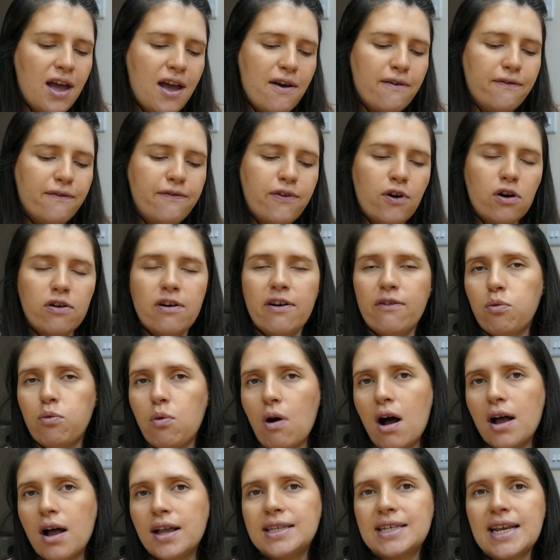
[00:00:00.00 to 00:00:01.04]
Four of
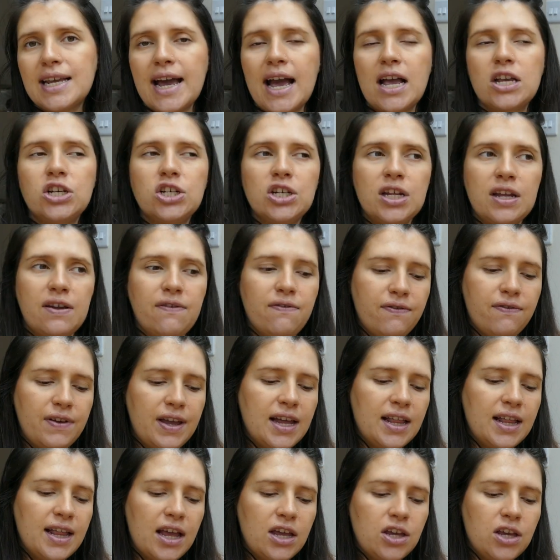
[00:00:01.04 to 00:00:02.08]
Wands, I actually
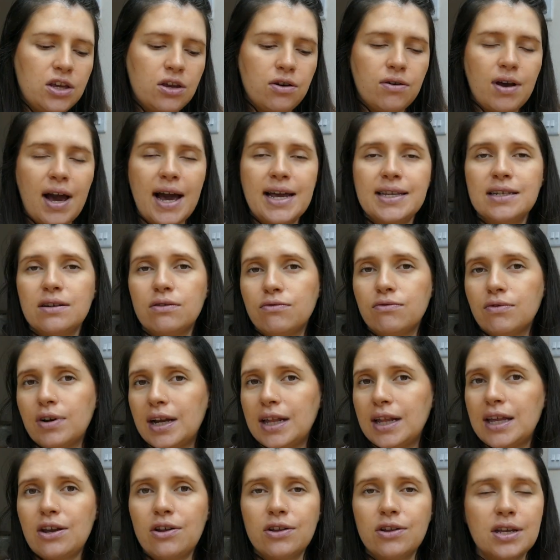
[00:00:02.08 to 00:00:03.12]
feel like you guys are
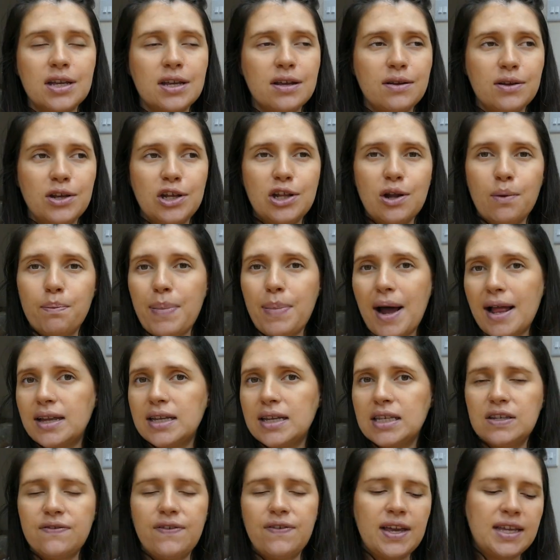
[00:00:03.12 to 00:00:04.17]
really going to, you know,
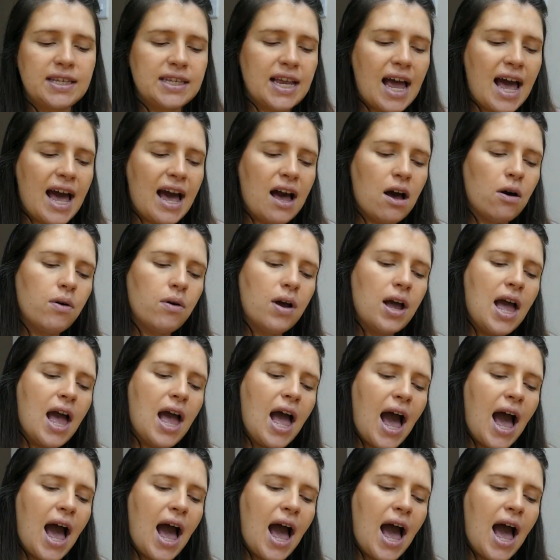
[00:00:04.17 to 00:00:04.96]
balance things out.